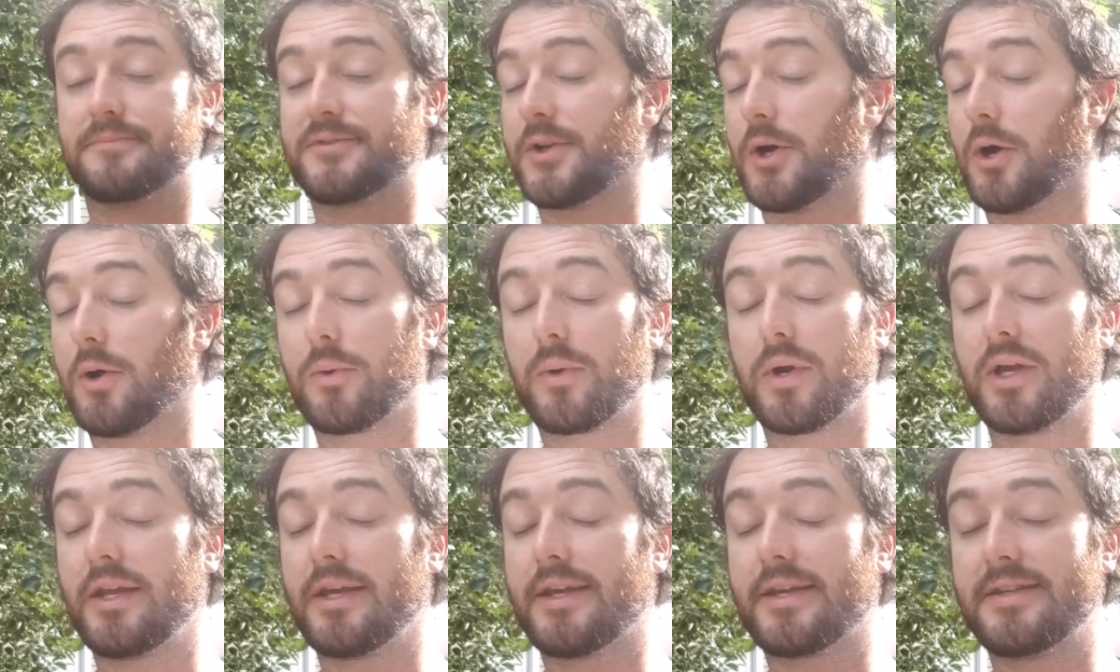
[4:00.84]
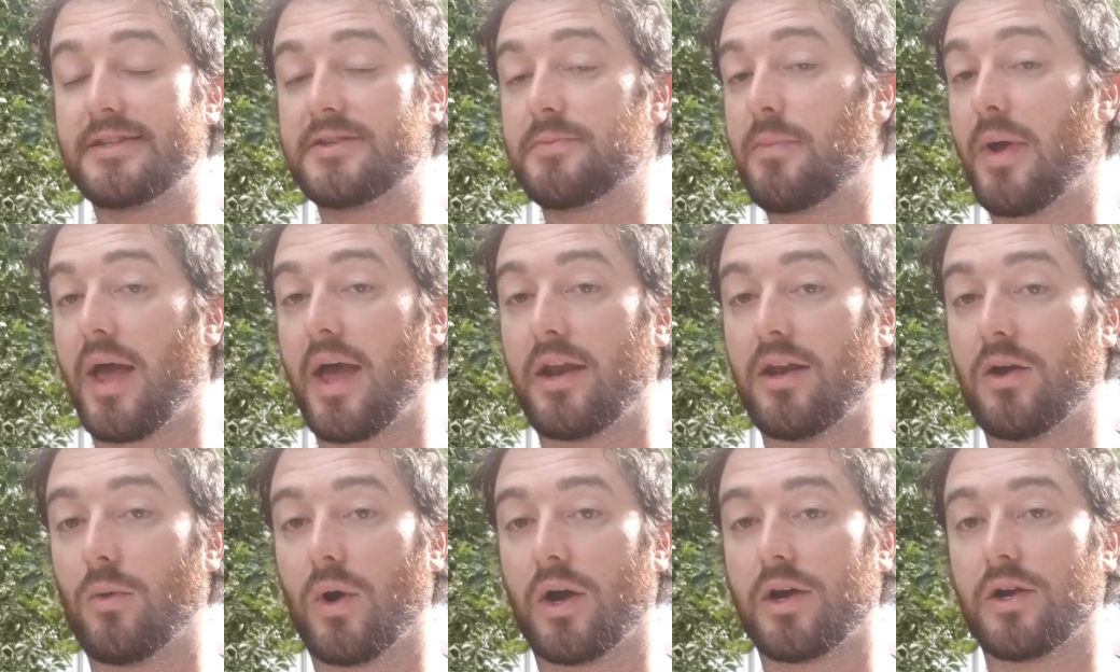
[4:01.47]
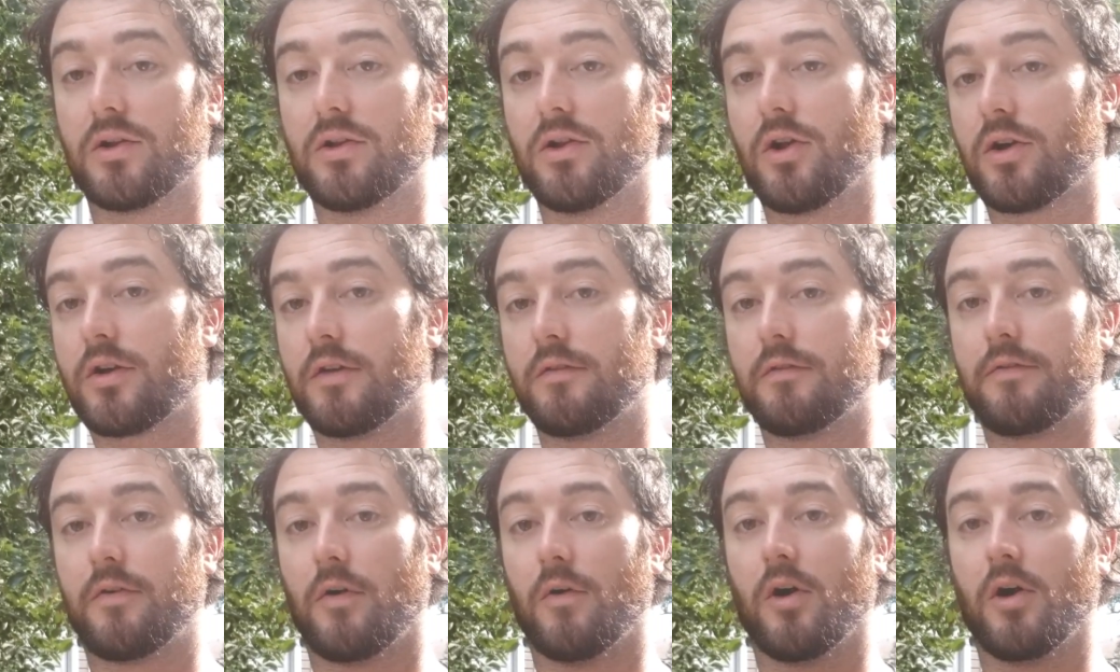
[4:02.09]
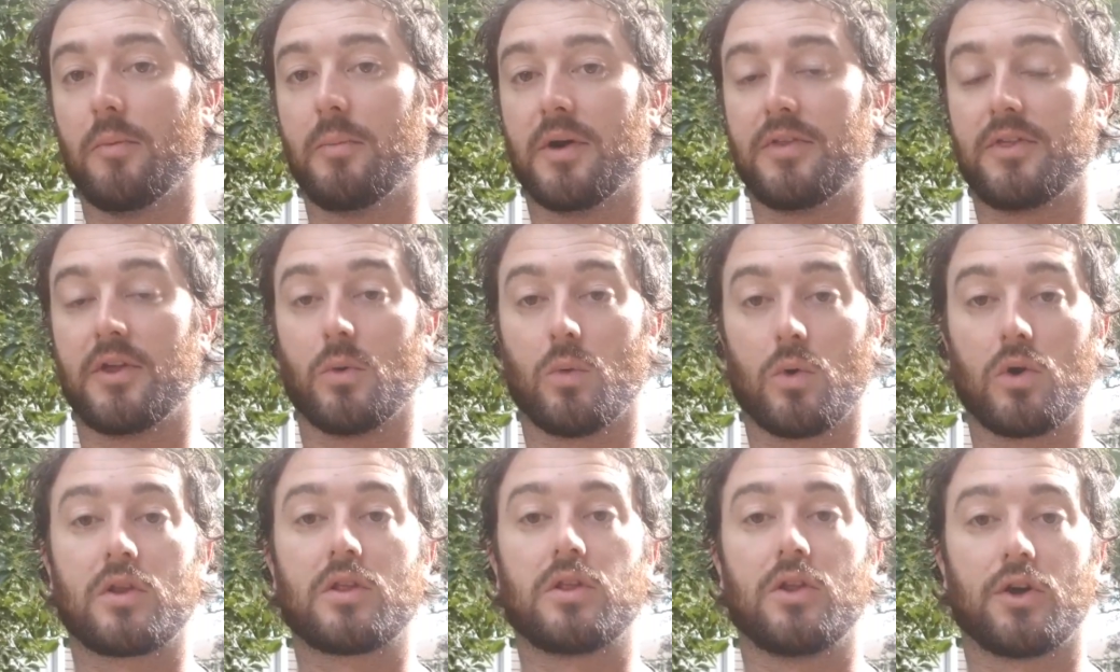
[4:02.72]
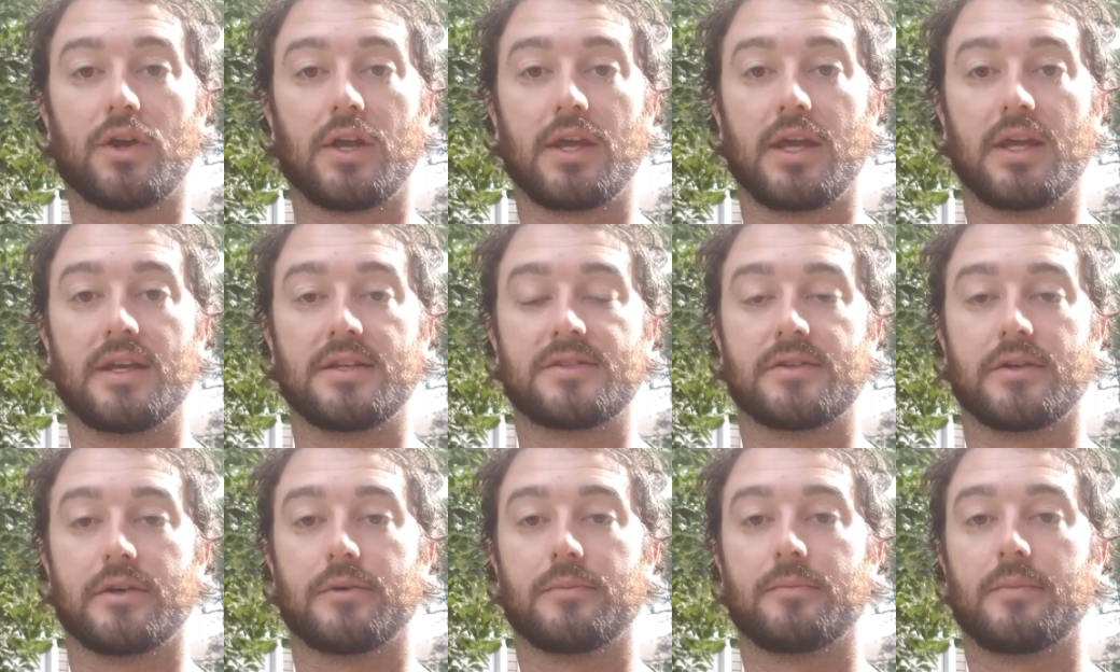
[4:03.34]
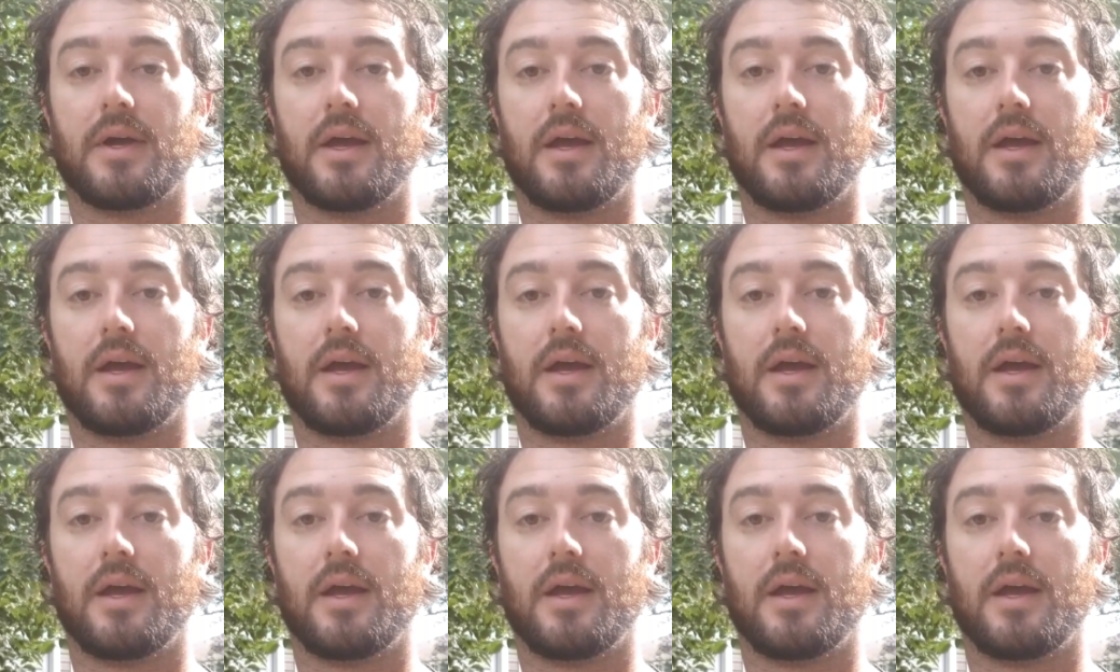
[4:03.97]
it really can depend on what you're looking for, but they're worth looking into.